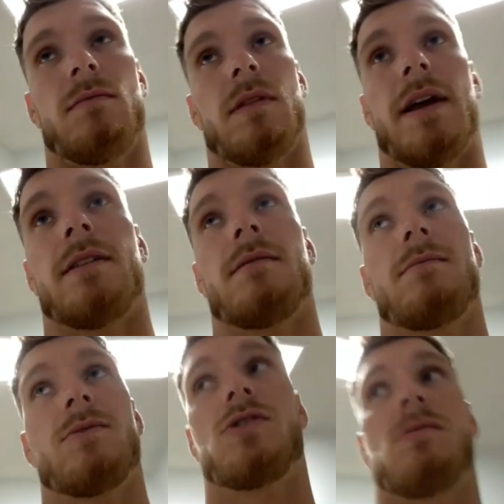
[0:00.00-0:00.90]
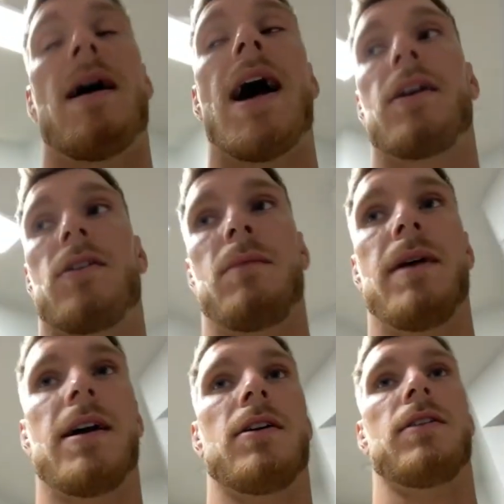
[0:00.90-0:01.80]
like dramatically
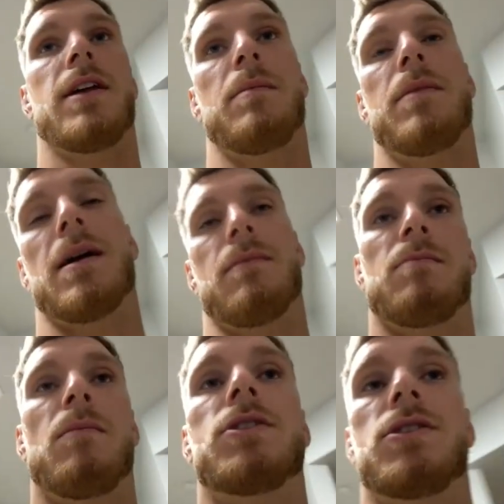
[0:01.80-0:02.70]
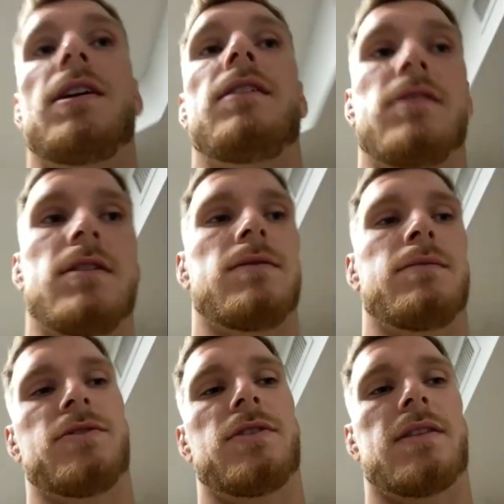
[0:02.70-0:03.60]
better. Then it becomes much easier from
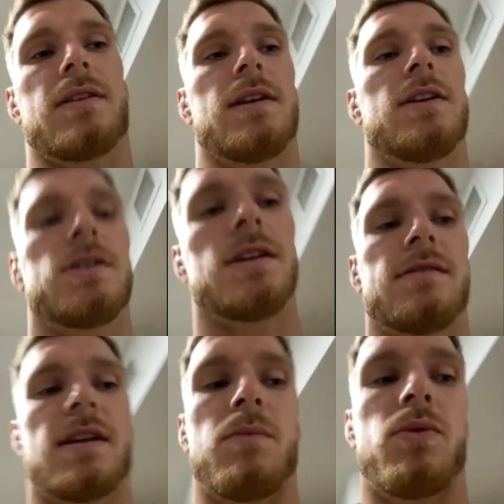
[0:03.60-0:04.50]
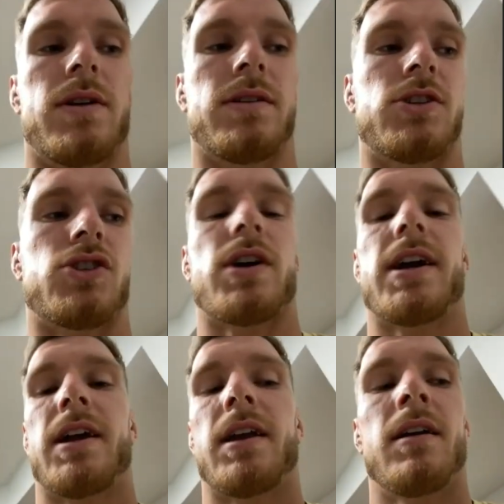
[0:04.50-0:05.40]
a strength conditioning standpoint to
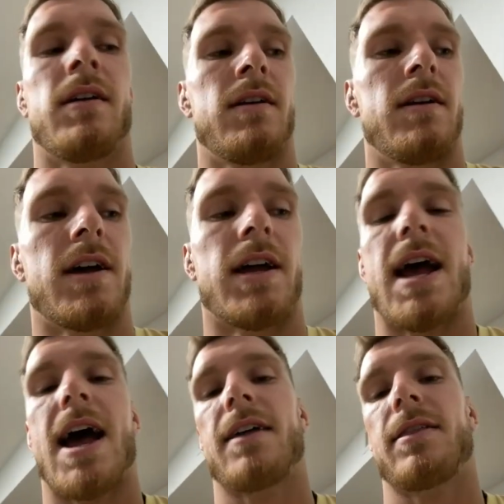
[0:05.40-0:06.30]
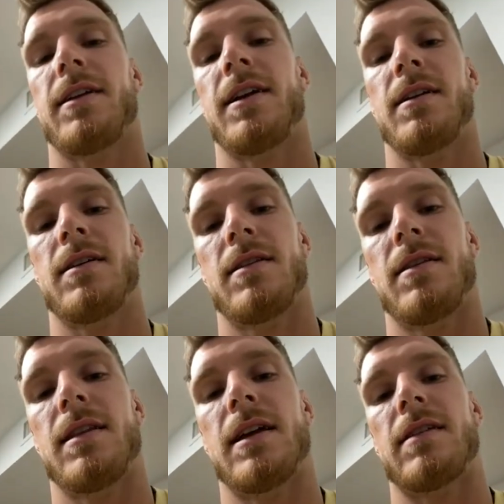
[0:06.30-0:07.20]
train an athlete
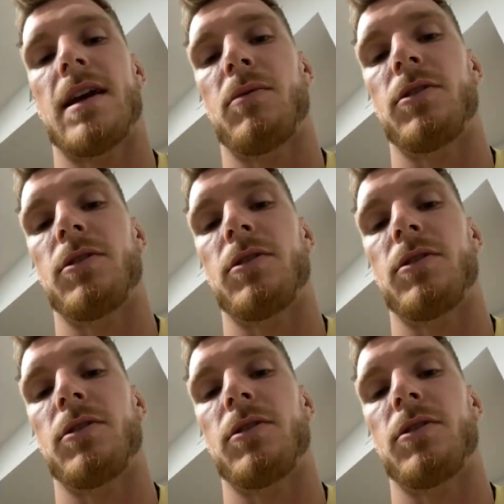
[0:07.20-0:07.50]
that's able,